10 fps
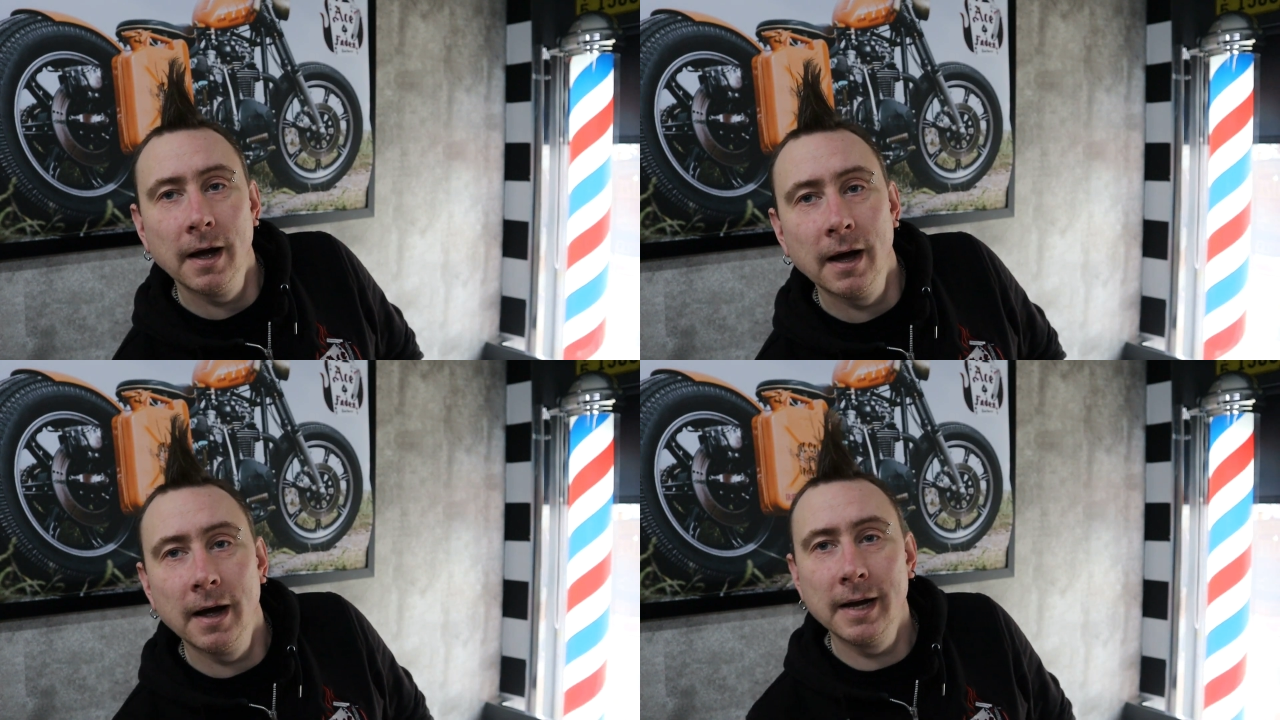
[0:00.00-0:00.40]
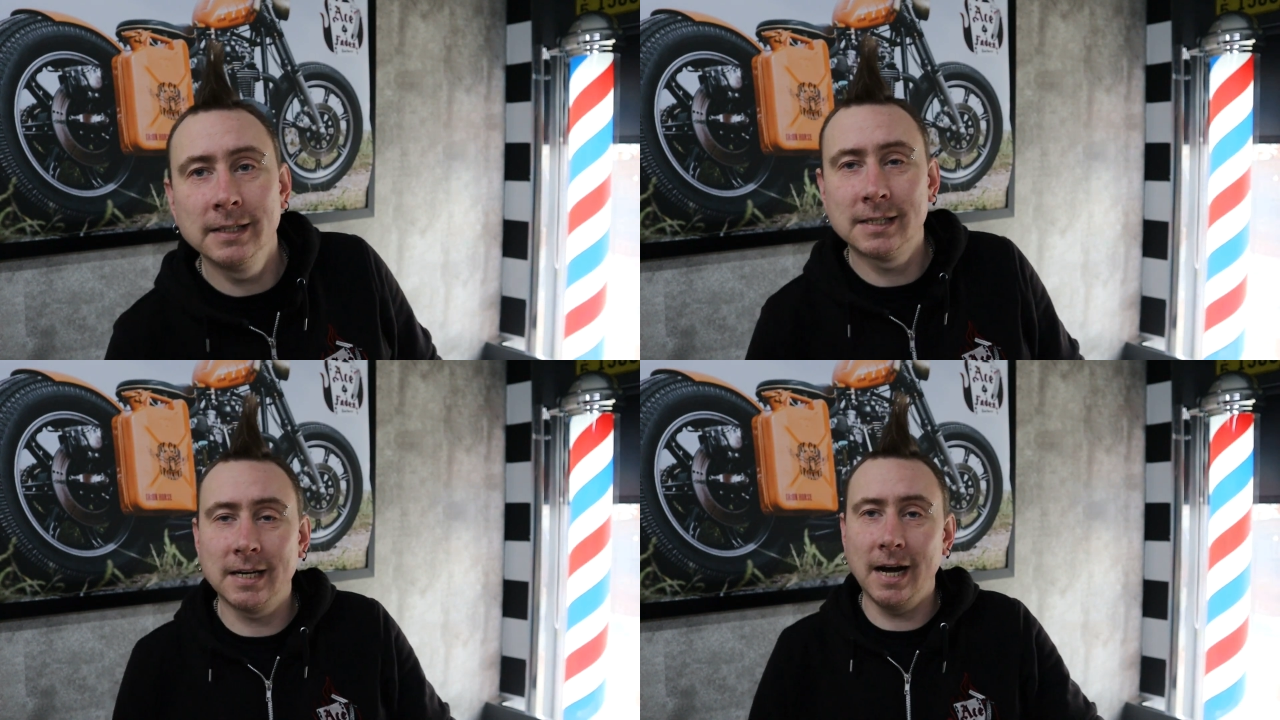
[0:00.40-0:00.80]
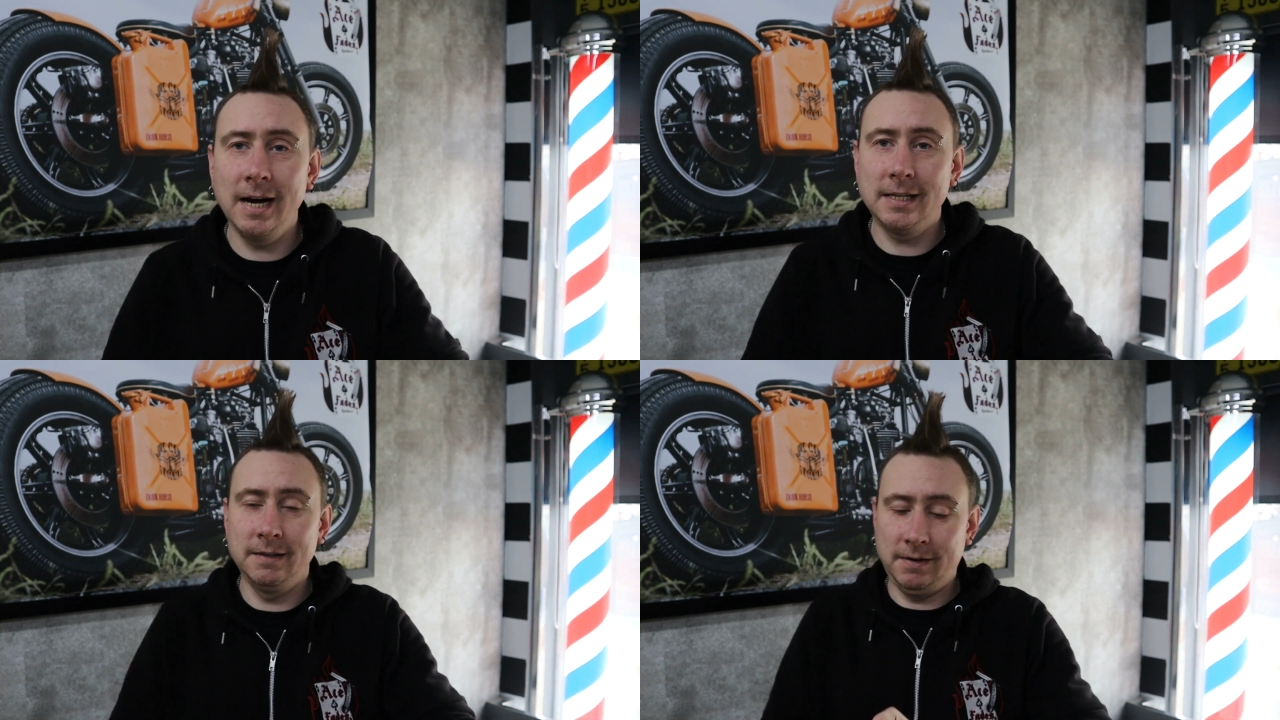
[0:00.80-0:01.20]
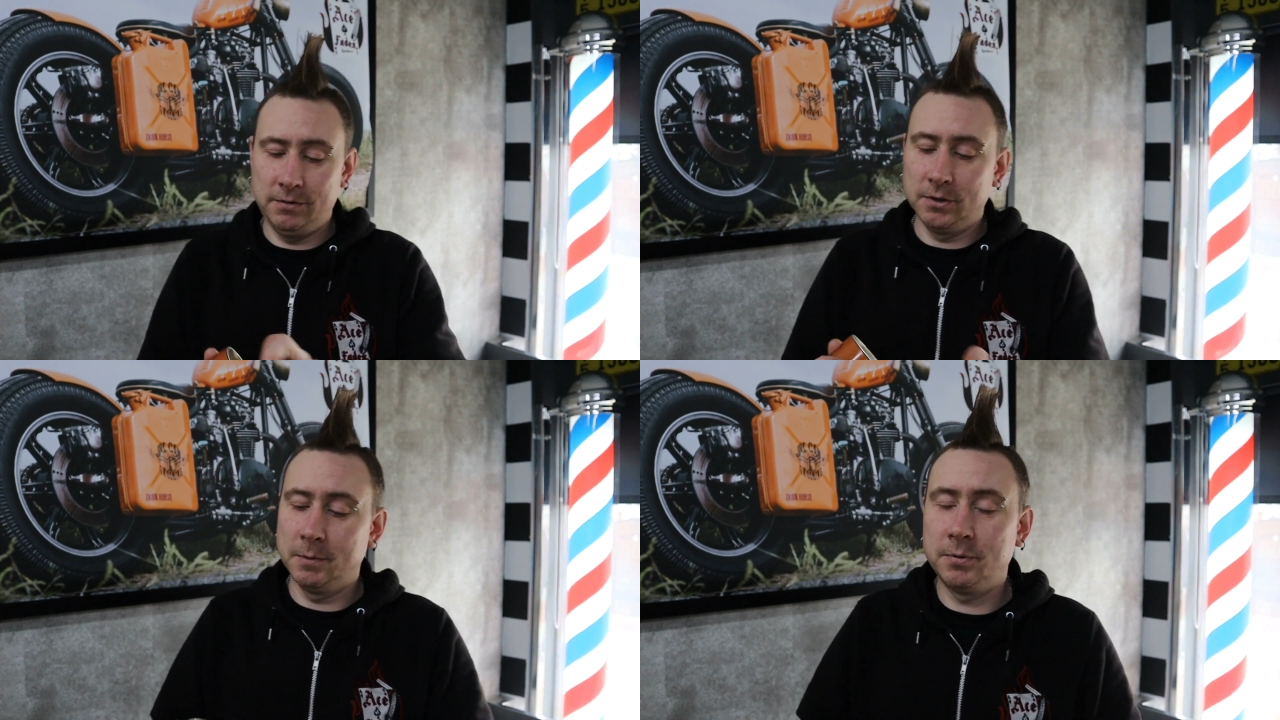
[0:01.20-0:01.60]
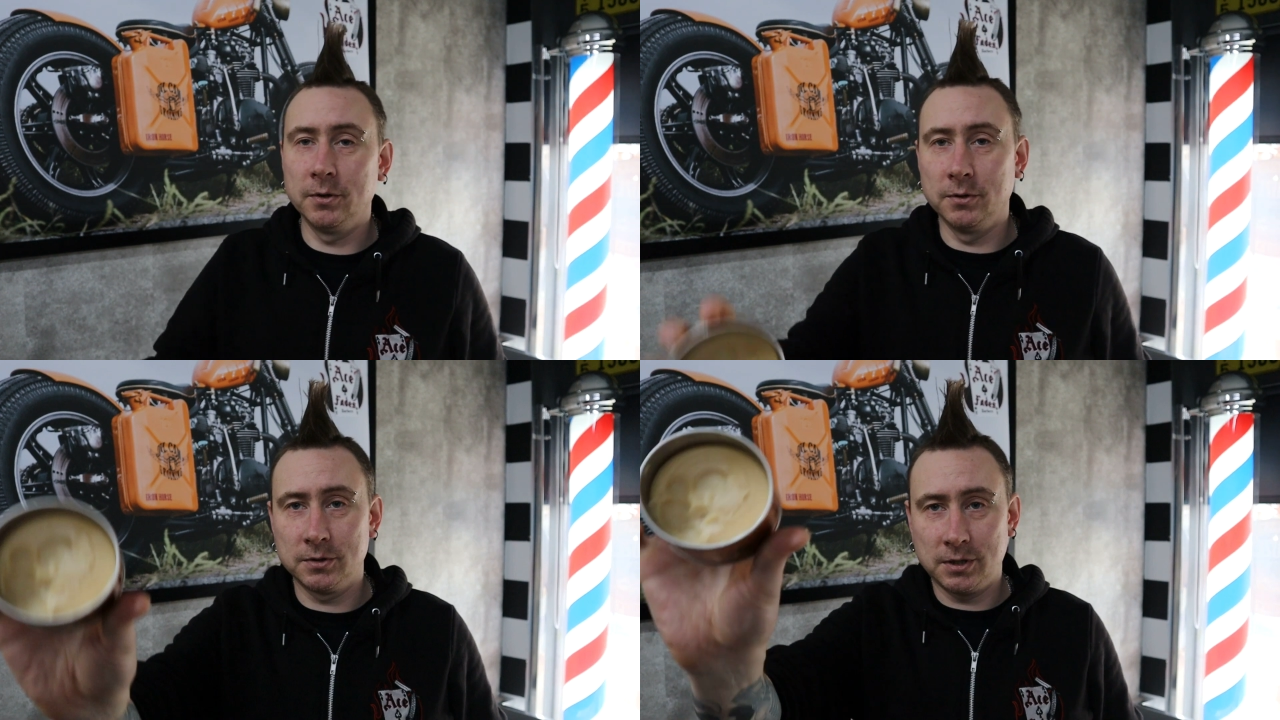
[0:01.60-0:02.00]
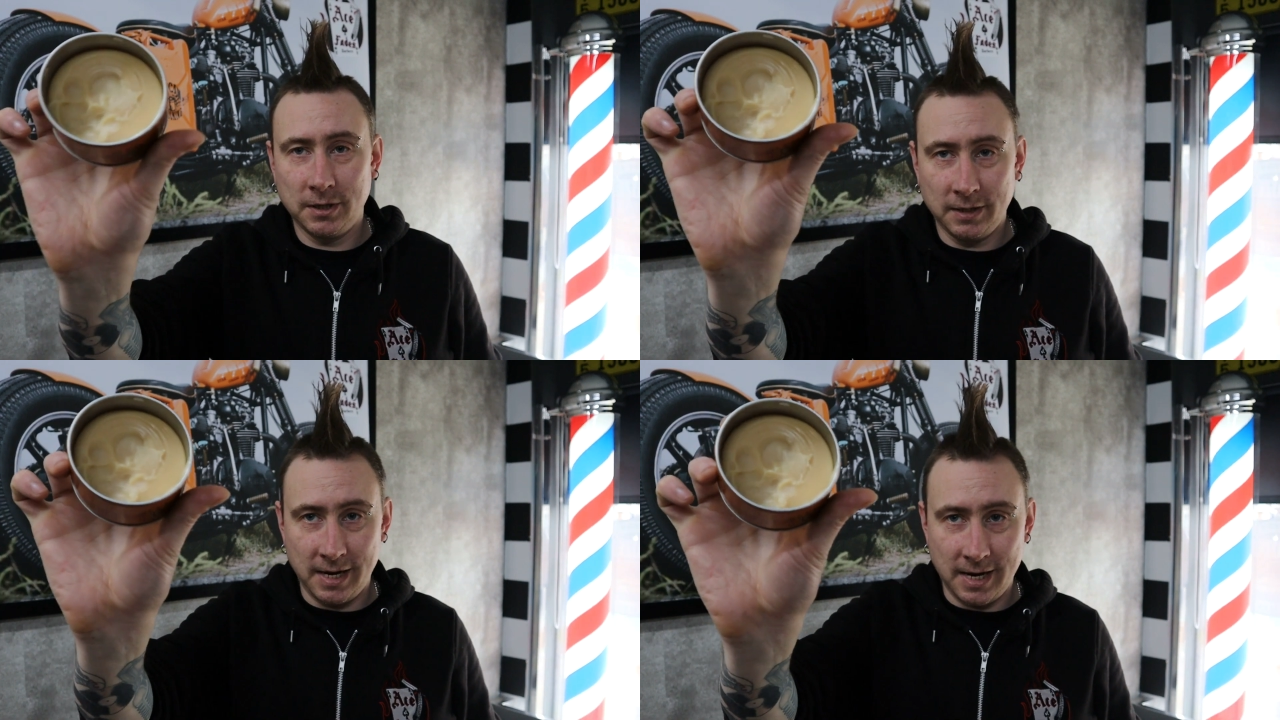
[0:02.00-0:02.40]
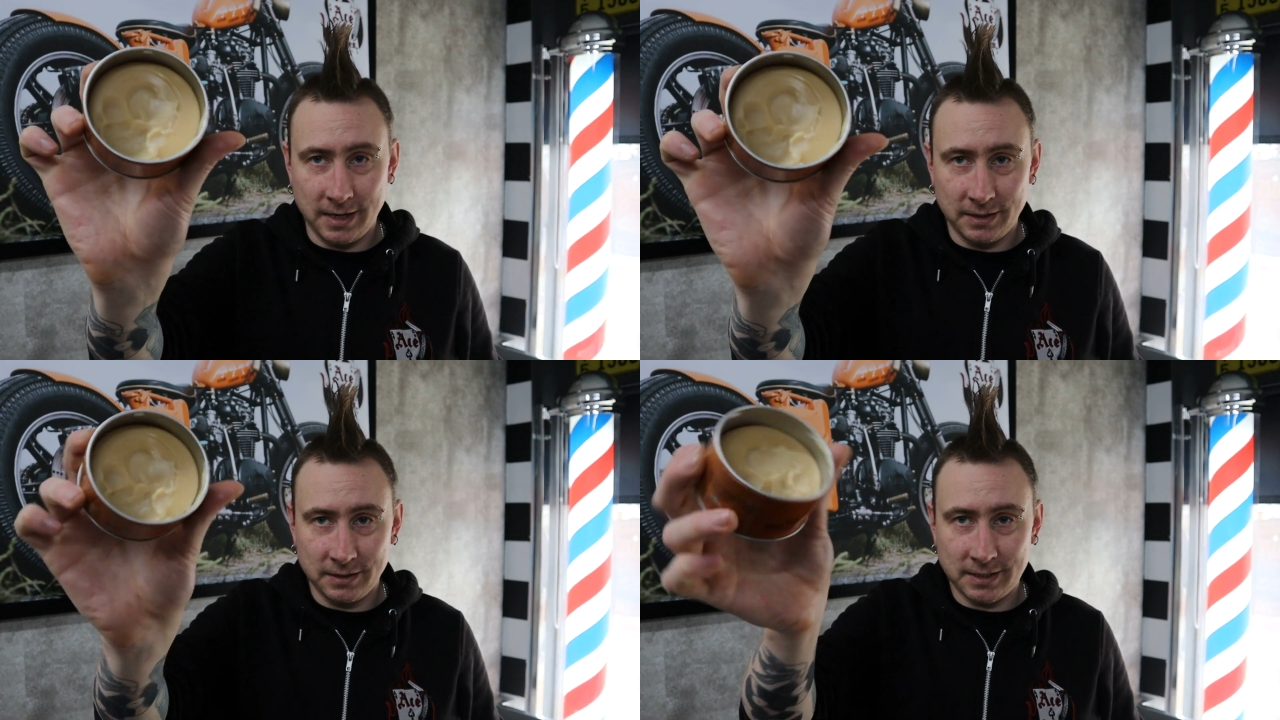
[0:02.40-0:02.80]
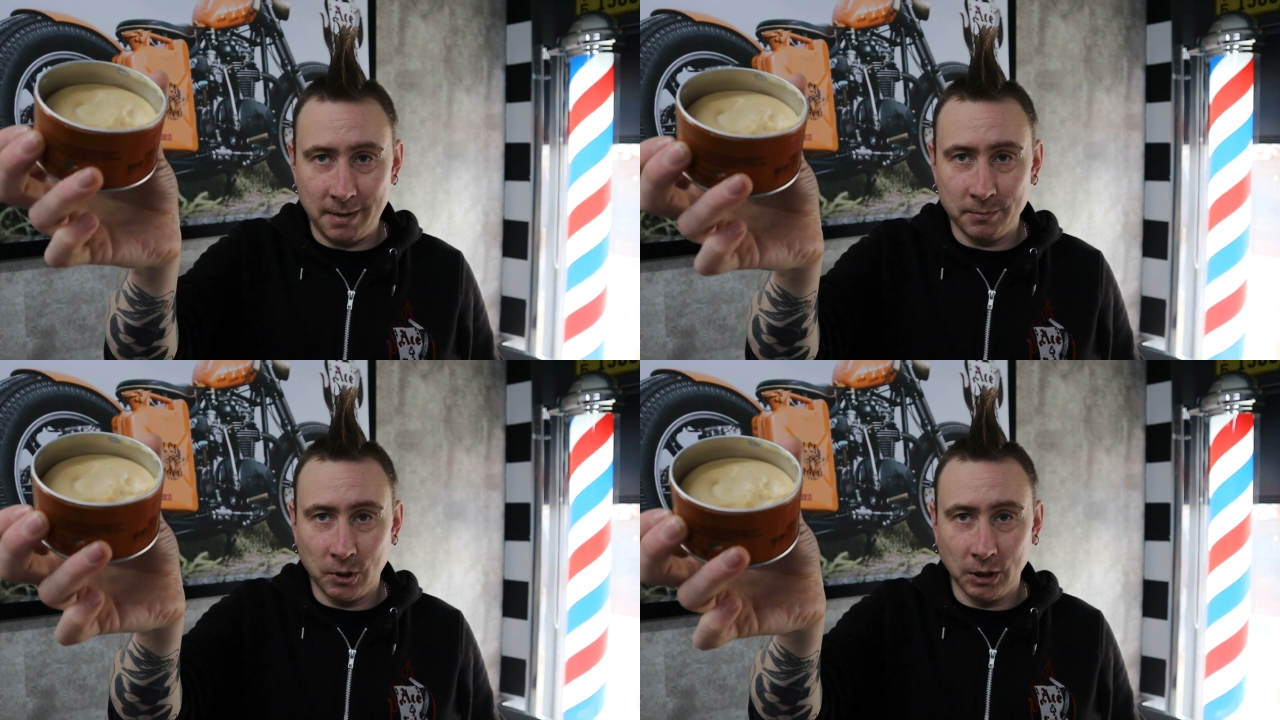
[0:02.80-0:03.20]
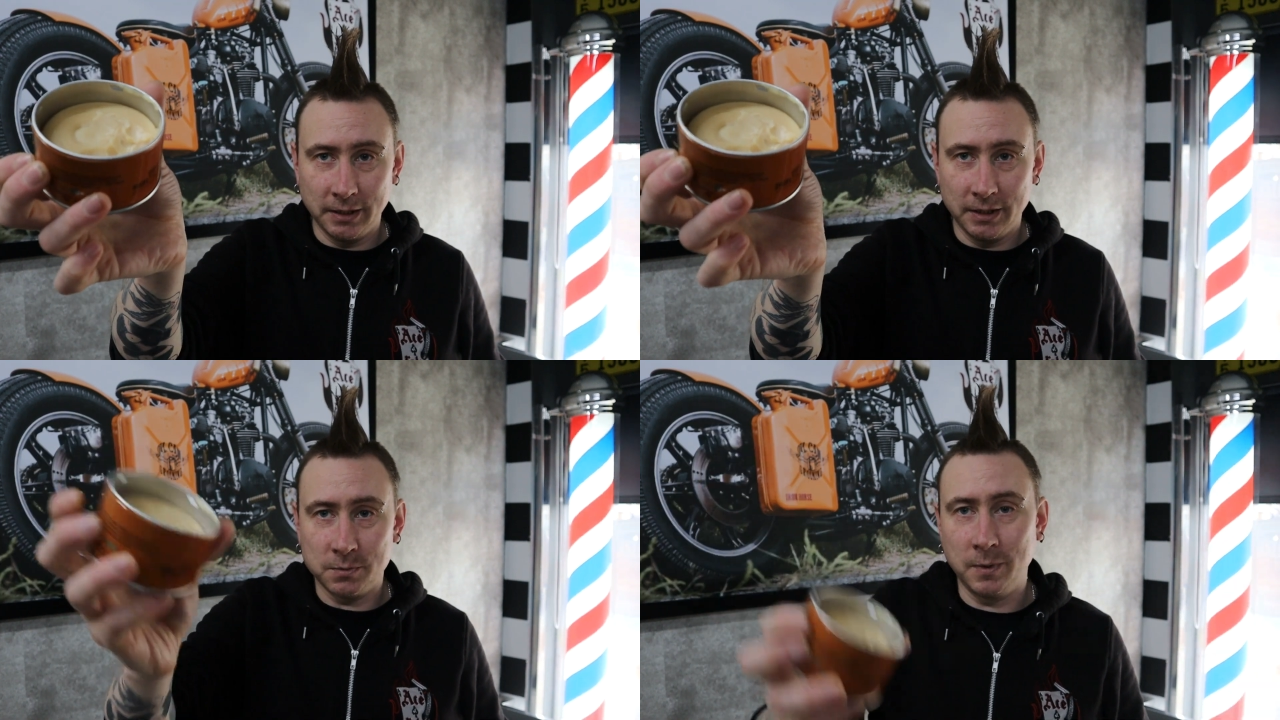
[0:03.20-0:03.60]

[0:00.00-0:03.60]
Inside they've even done the product the same colour as